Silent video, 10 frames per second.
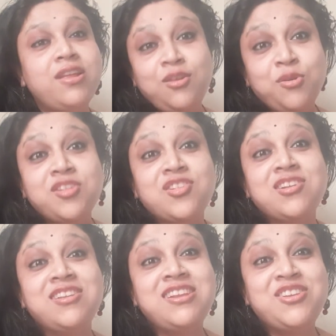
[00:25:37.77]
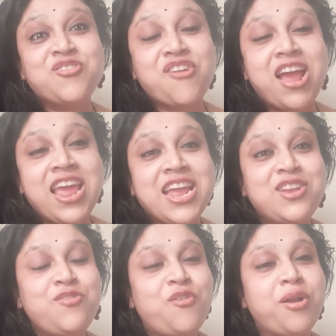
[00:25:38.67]
You can certainly try
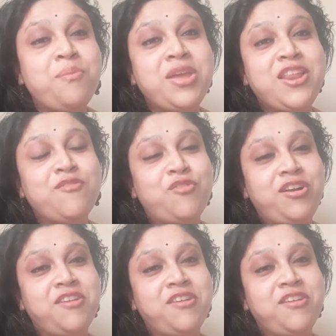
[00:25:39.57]
it for a meaningful